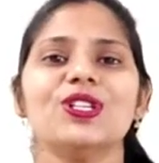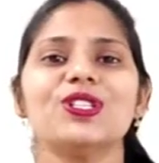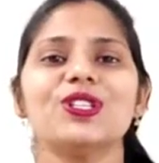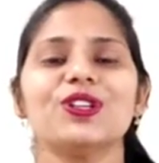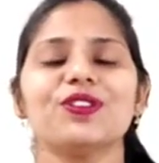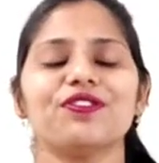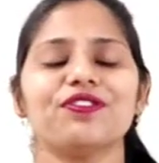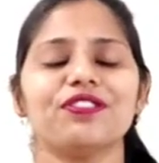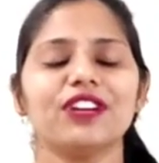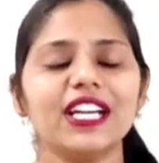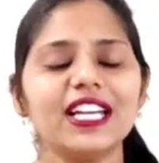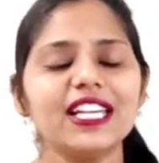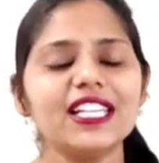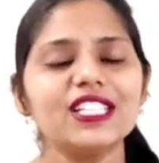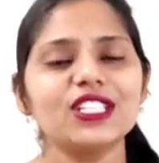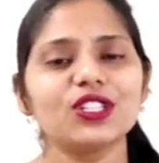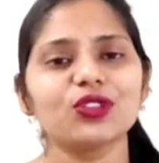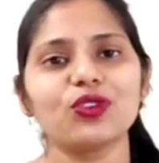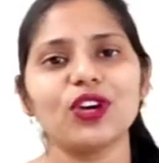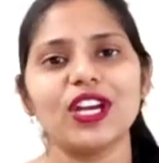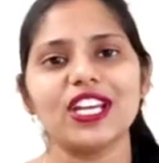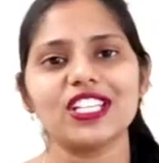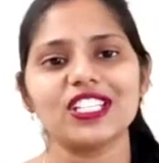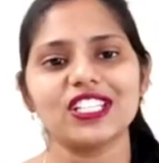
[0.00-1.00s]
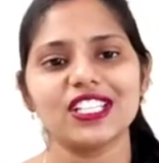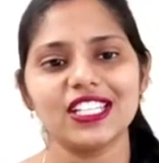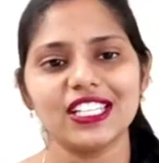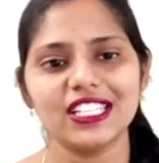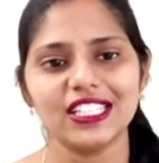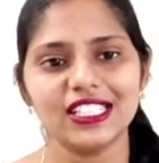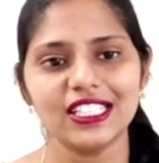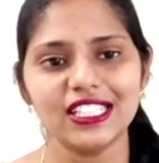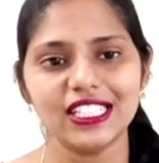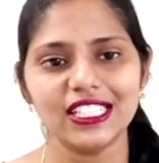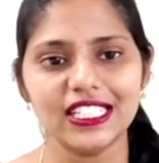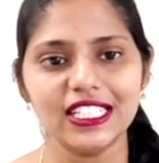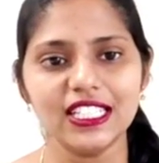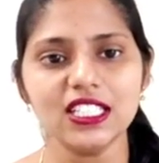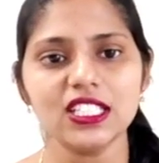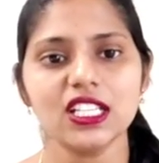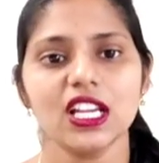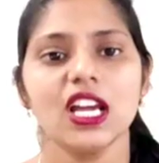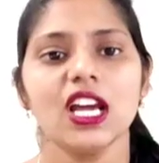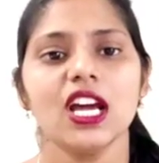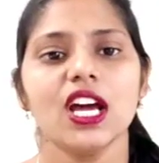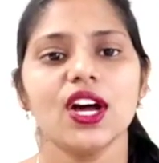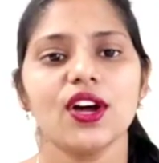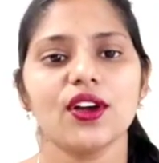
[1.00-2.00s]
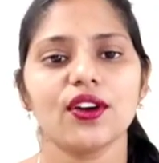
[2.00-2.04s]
So first question here is